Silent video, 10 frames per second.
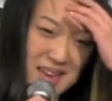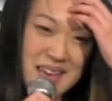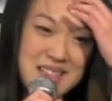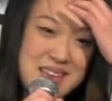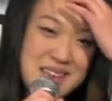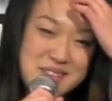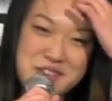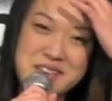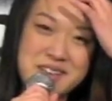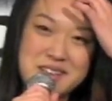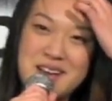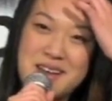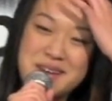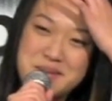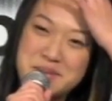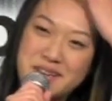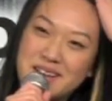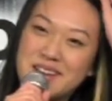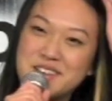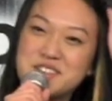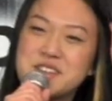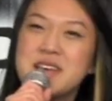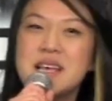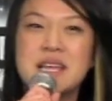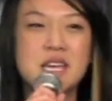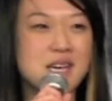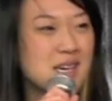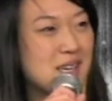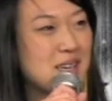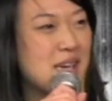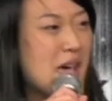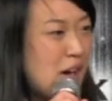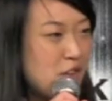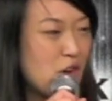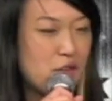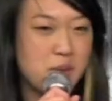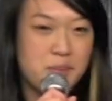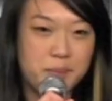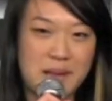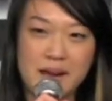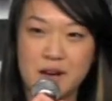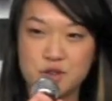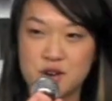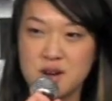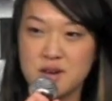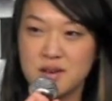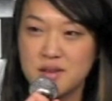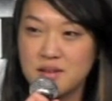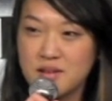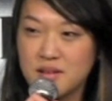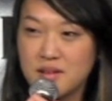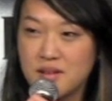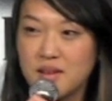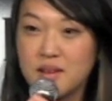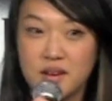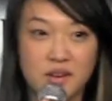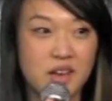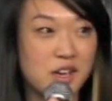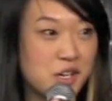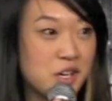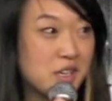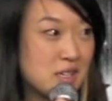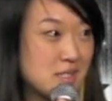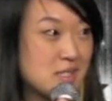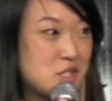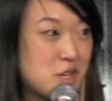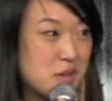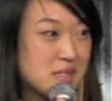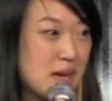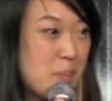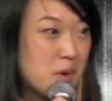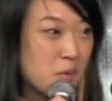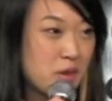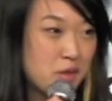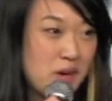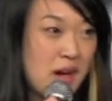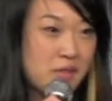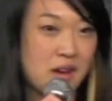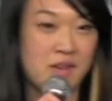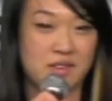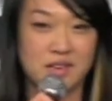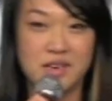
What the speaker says: I like drinking a lot. Oh my gosh. Like, have you ever been blackout drunk? Yeah. Okay, good, because this joke is happening whether you have or haven't.